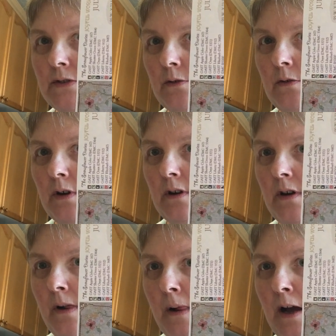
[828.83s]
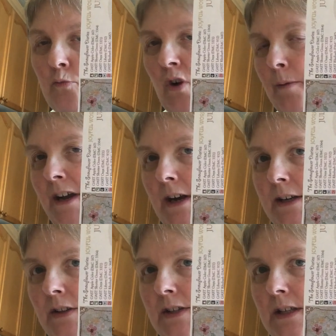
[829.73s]
So I'm way
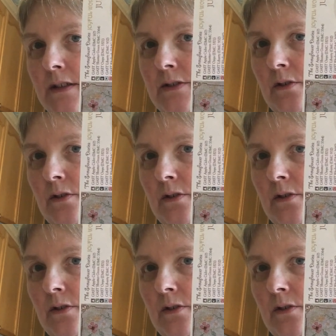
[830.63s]
behind on these,